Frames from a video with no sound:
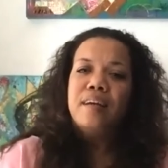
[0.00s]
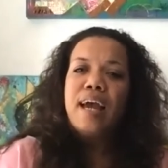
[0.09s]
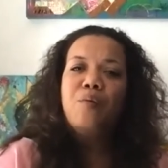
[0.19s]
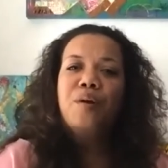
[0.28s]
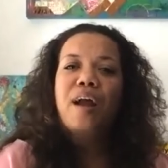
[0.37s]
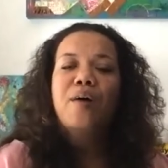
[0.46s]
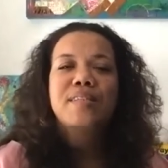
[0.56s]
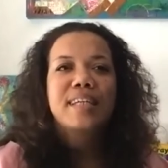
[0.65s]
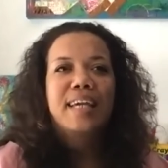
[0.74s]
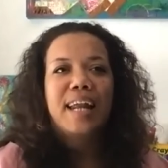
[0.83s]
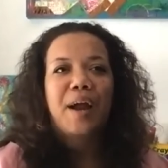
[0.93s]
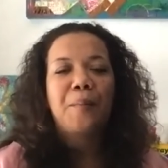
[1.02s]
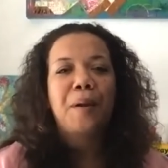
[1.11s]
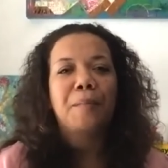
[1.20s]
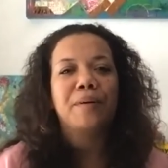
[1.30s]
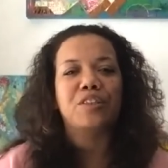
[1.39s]
And when I was a kid, I
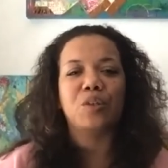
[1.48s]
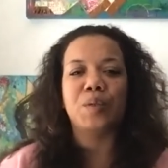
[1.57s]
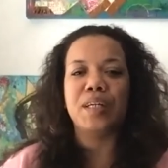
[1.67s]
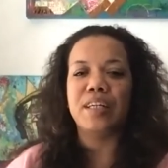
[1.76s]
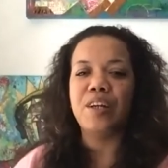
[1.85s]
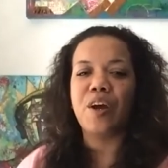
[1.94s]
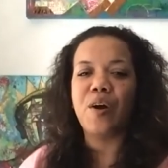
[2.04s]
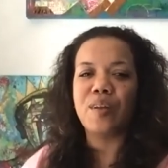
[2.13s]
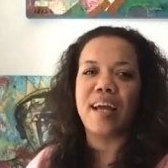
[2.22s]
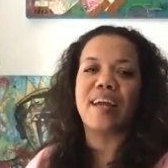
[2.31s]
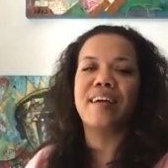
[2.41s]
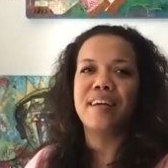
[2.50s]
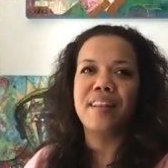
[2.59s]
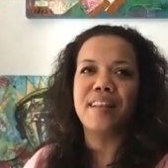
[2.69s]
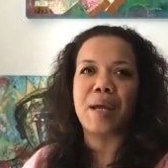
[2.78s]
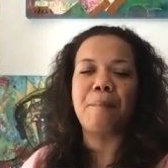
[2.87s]
remember doing,
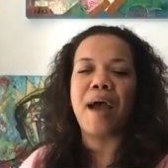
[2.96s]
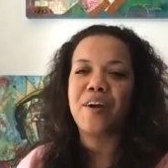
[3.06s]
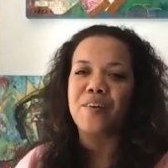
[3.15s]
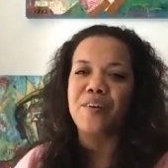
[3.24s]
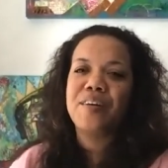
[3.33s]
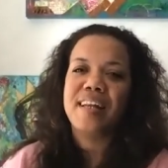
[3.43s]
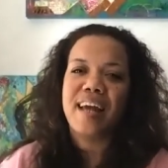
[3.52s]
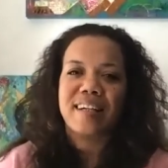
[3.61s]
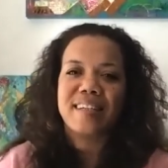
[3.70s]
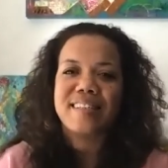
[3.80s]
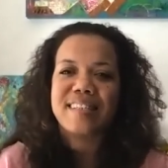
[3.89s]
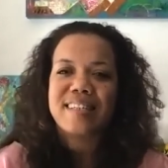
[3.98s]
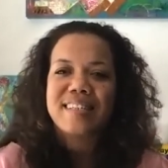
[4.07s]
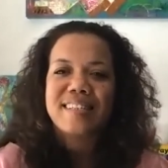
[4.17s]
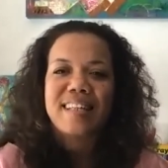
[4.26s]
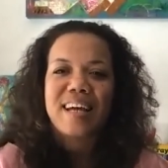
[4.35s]
like macaroni
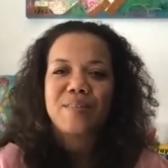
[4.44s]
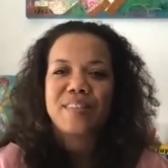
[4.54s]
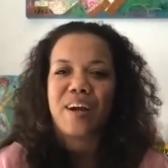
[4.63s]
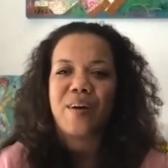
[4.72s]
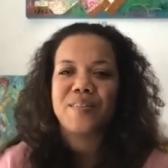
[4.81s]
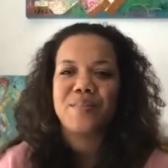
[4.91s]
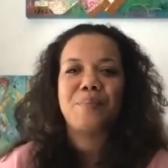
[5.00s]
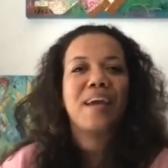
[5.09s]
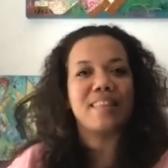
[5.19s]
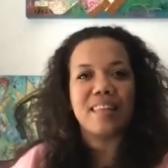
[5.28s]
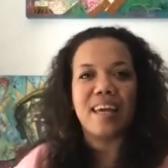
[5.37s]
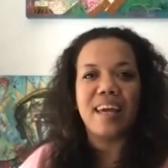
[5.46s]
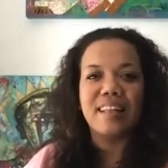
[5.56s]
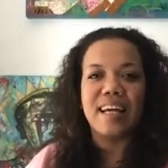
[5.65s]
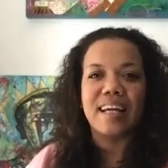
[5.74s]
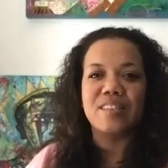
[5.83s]
necklaces. That was like always a big
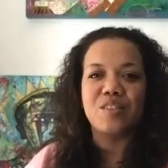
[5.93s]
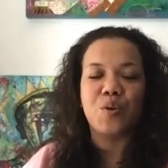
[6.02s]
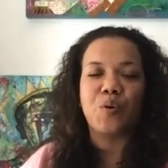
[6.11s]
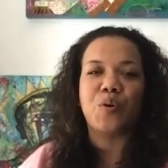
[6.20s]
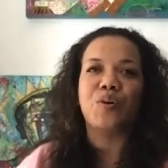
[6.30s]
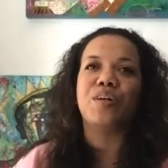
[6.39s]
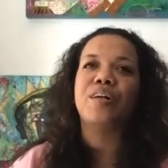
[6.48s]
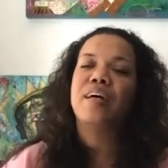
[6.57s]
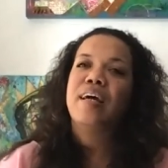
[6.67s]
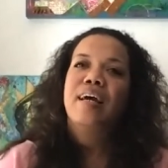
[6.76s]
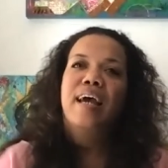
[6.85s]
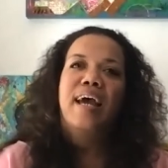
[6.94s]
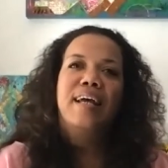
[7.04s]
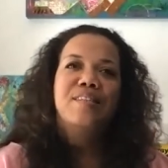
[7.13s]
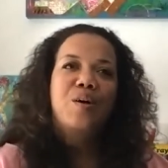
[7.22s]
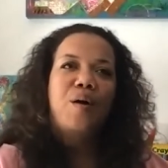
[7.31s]
thing, like in school.
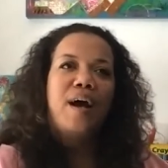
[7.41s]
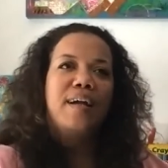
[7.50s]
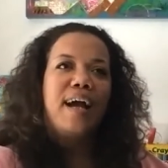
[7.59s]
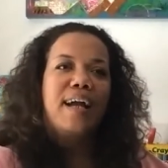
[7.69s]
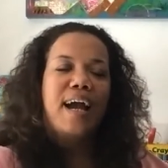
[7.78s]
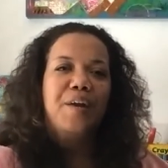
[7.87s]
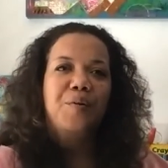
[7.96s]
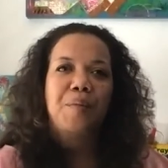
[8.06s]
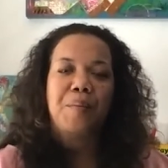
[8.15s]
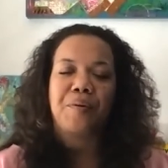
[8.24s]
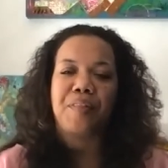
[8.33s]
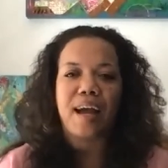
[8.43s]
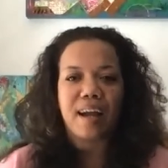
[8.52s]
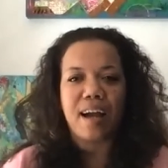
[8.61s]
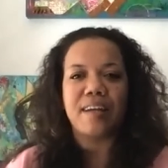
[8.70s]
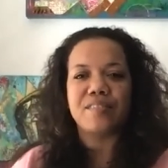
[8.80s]
And so I kind of remember that kind of